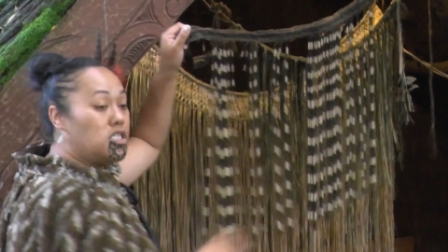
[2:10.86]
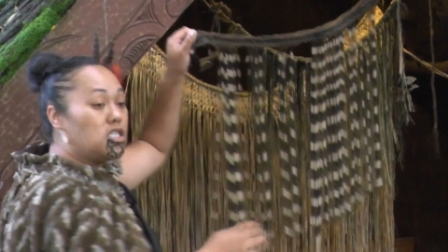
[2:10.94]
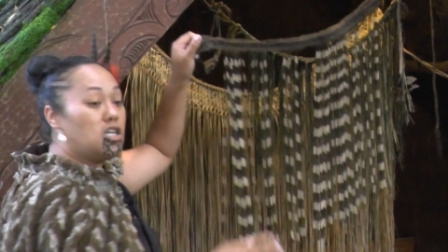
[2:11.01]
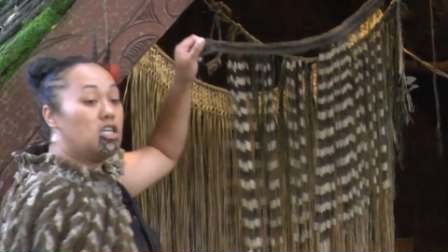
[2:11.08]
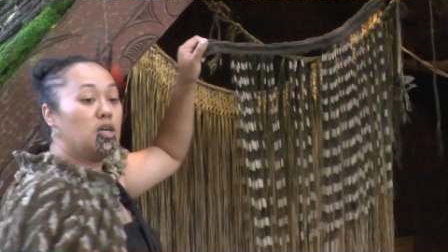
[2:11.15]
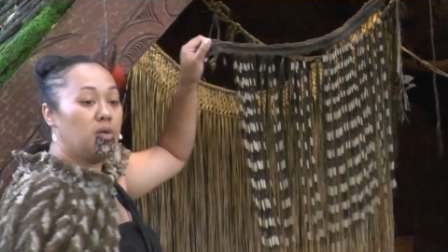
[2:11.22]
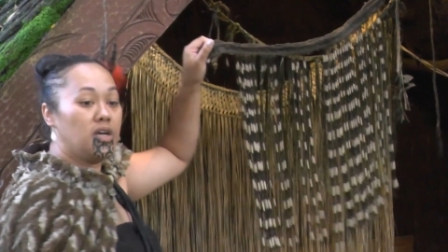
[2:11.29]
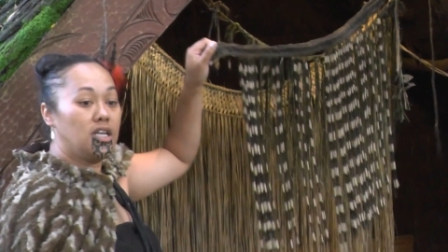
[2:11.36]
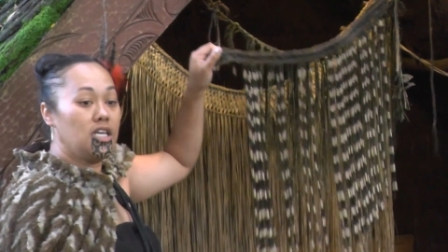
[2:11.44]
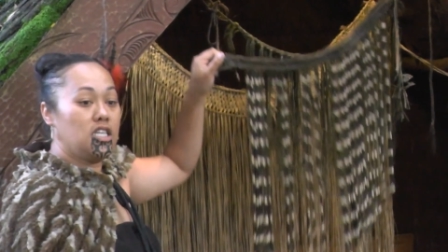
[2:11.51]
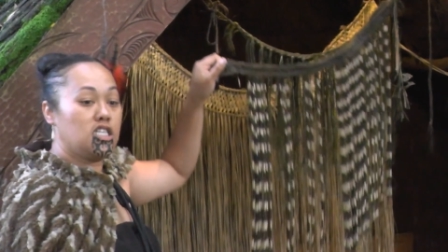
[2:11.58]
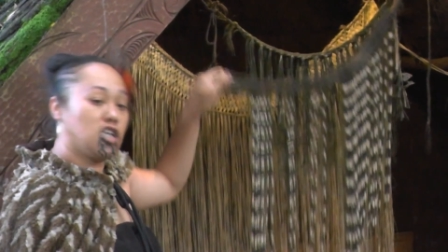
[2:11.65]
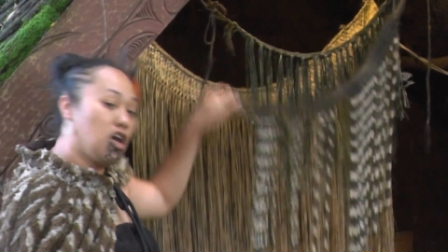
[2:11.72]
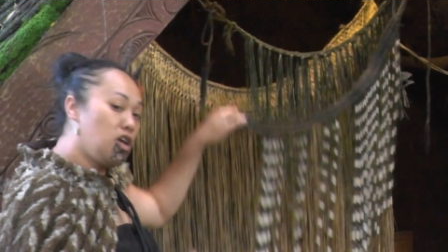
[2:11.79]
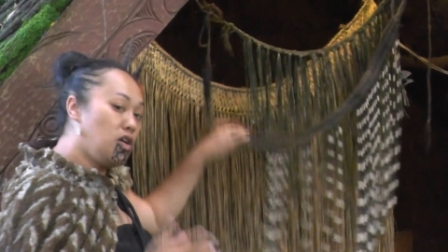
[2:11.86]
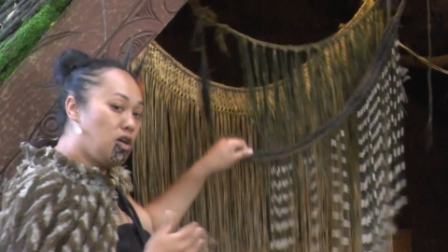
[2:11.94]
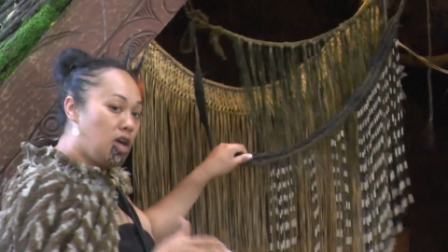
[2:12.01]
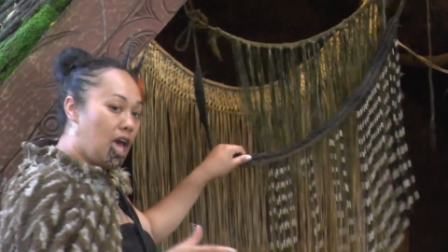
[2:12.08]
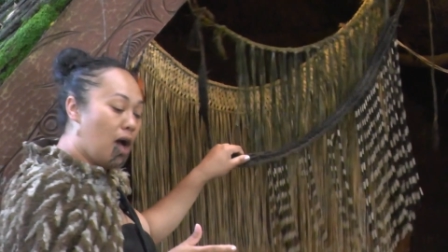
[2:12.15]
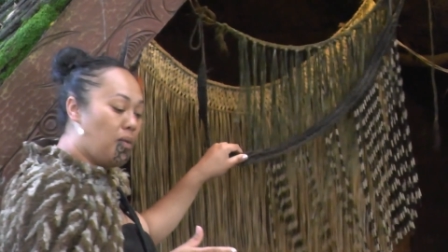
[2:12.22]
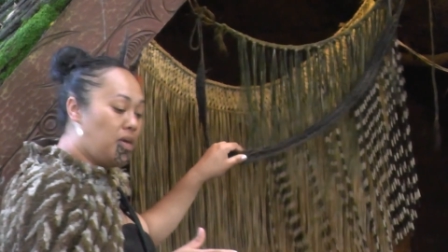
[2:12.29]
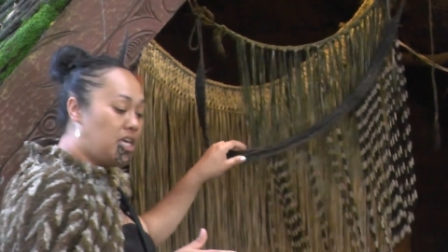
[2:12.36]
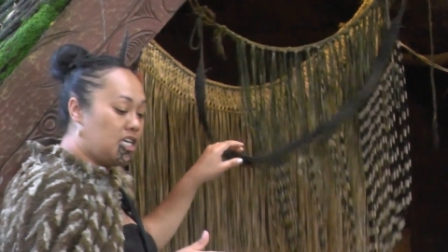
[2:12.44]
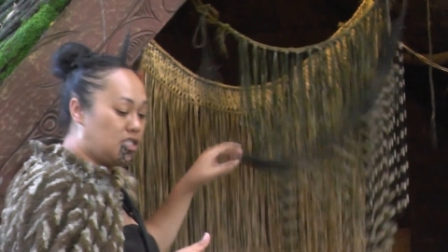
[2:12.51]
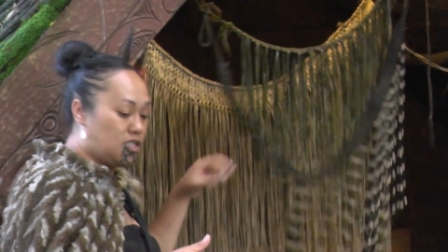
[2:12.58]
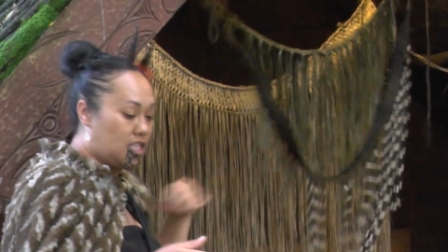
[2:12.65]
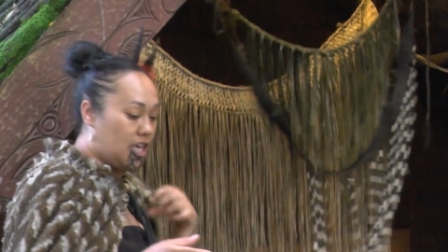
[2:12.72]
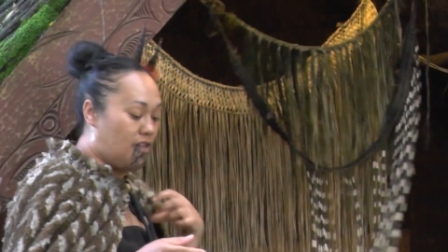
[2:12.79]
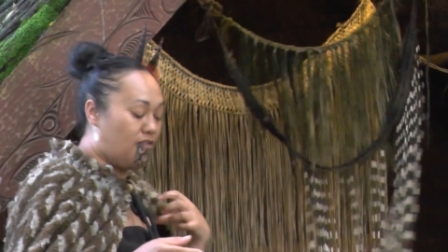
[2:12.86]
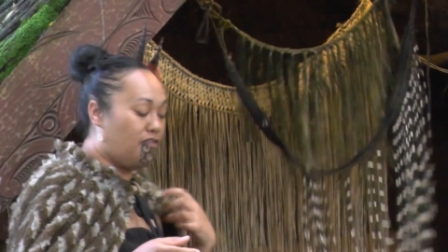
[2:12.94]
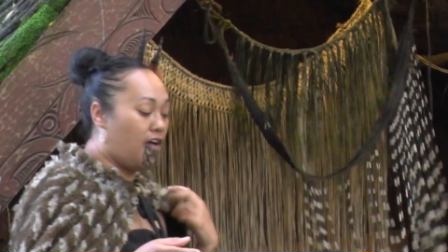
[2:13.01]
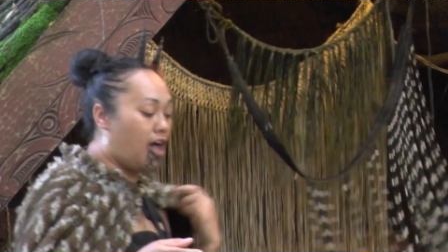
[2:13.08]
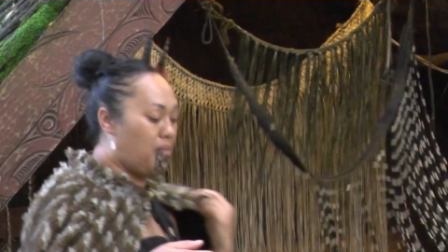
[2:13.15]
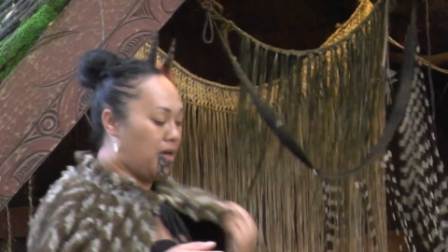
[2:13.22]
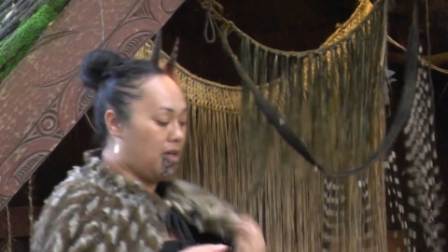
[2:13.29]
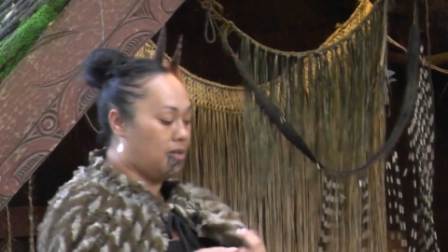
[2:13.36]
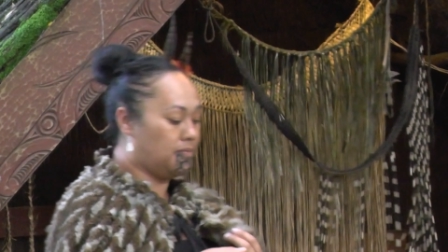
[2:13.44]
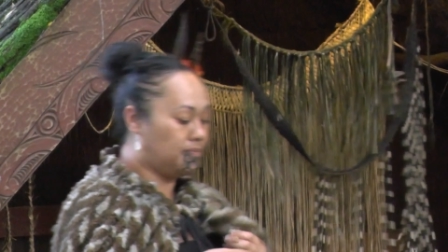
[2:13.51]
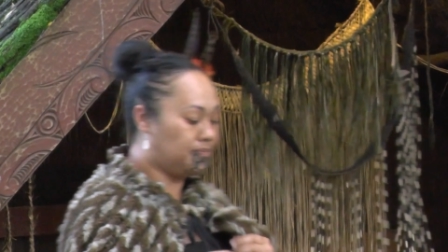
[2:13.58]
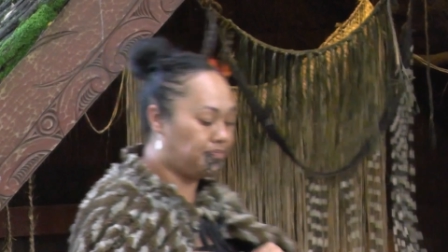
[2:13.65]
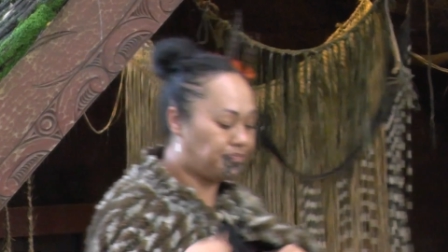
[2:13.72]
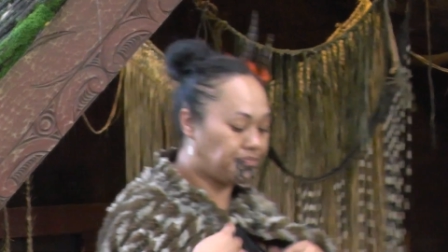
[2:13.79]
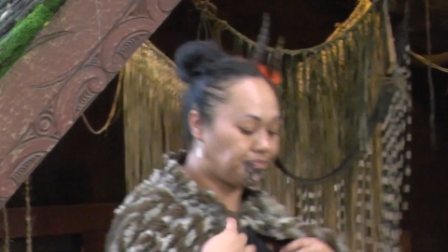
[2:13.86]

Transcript: just going to quickly show you how we get to that fibre. So